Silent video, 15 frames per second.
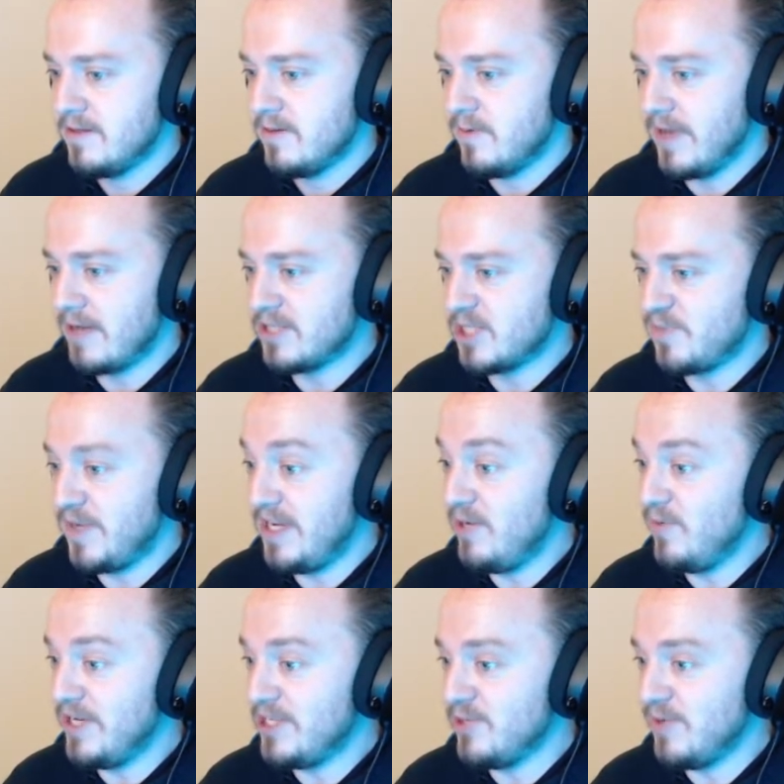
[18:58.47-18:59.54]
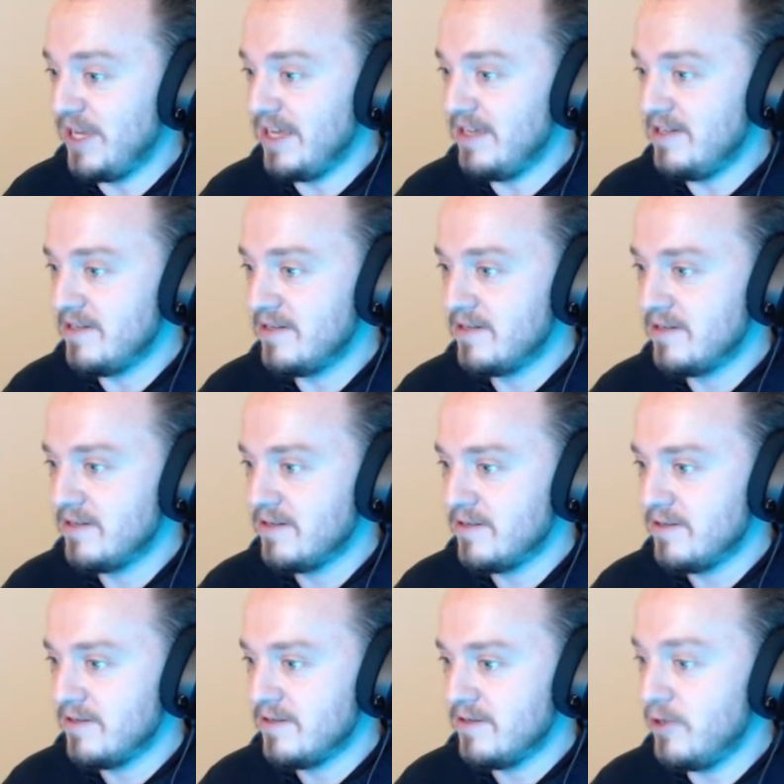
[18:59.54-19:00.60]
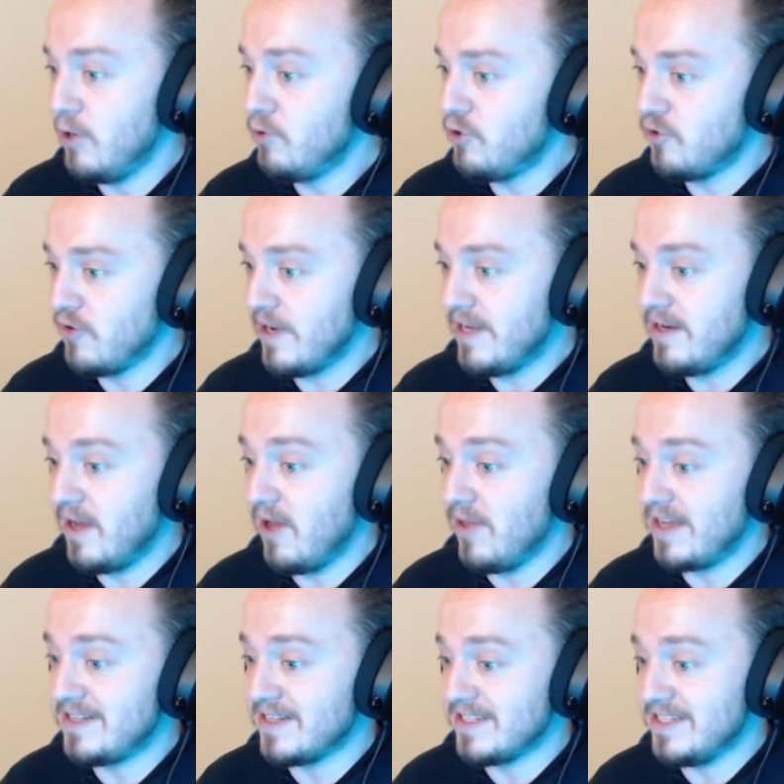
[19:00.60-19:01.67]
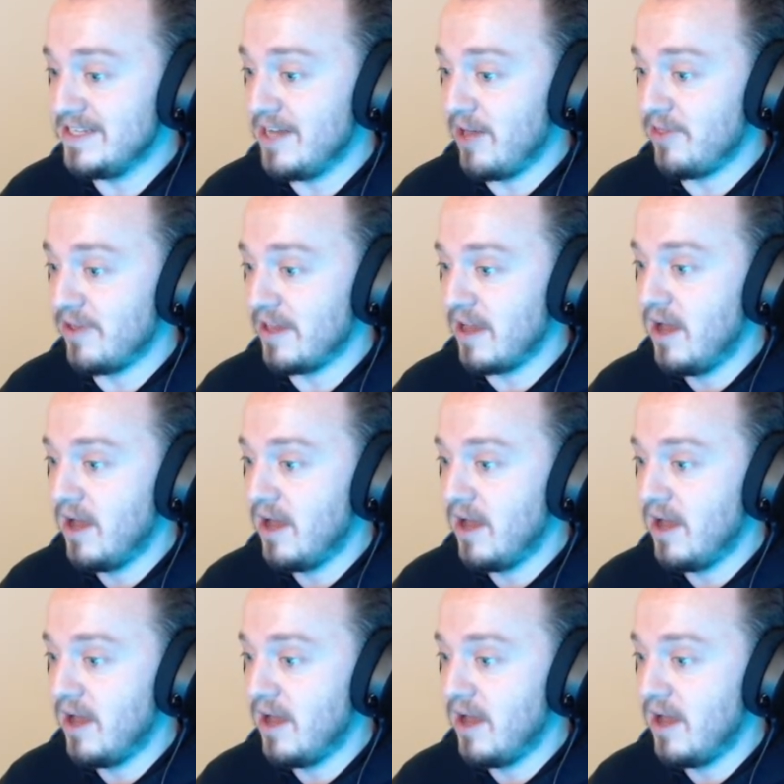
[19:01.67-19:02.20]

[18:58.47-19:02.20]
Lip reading: We outspeed, we do hit. No crit, oh, that does nothing.